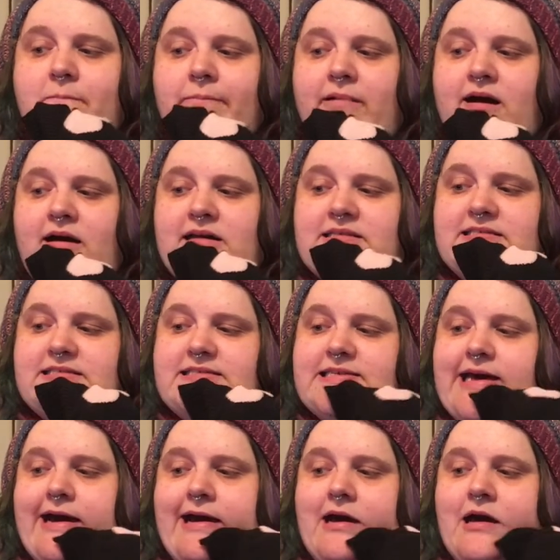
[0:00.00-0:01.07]
but
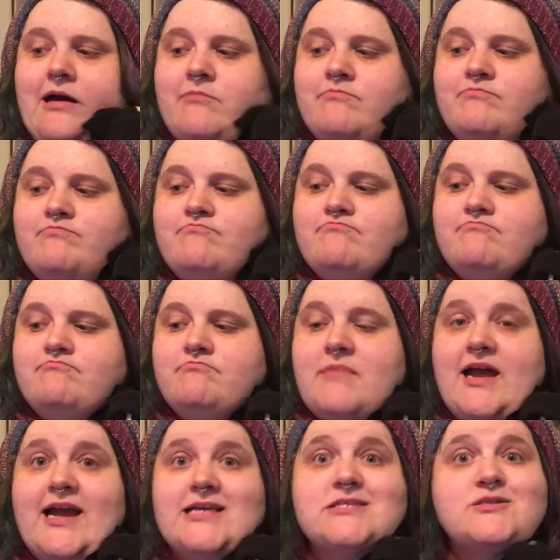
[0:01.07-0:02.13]
I
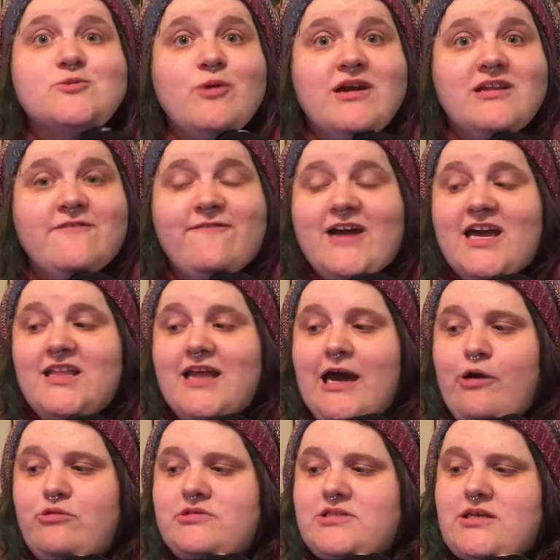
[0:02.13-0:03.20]
guess we're gonna find
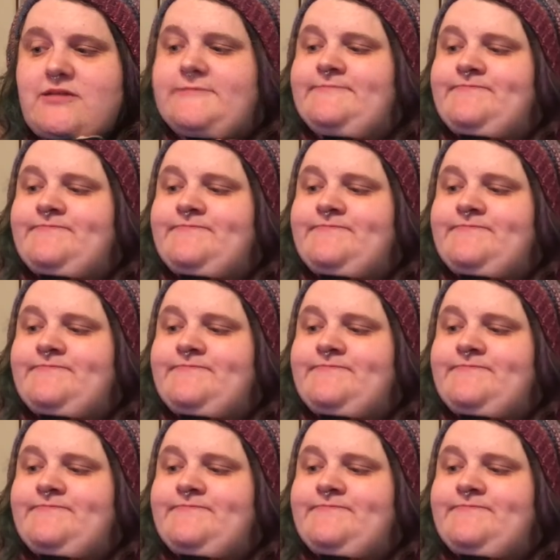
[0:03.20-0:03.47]
out.